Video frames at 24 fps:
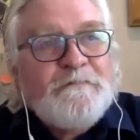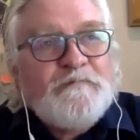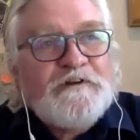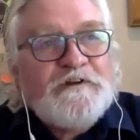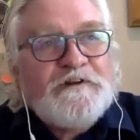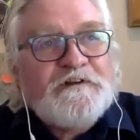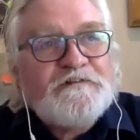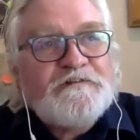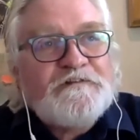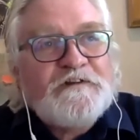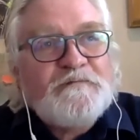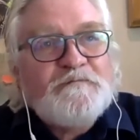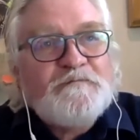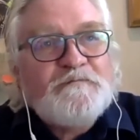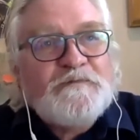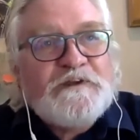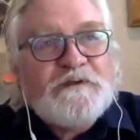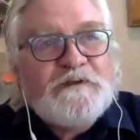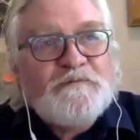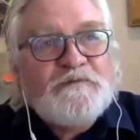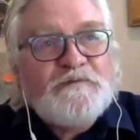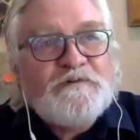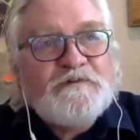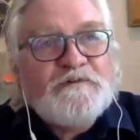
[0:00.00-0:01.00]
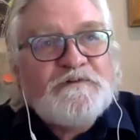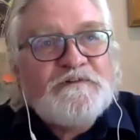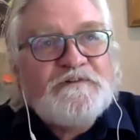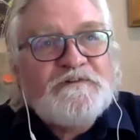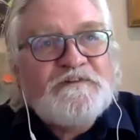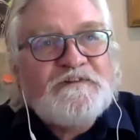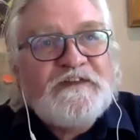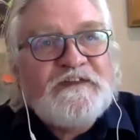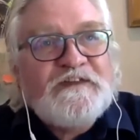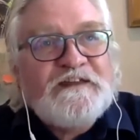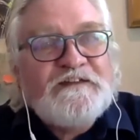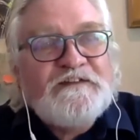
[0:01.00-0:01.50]
but I think people
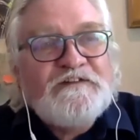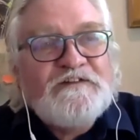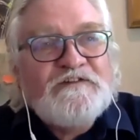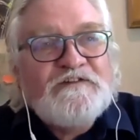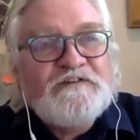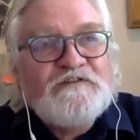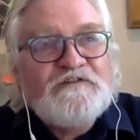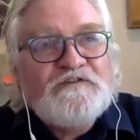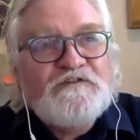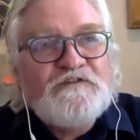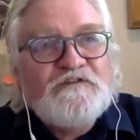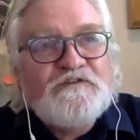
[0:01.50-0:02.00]
tend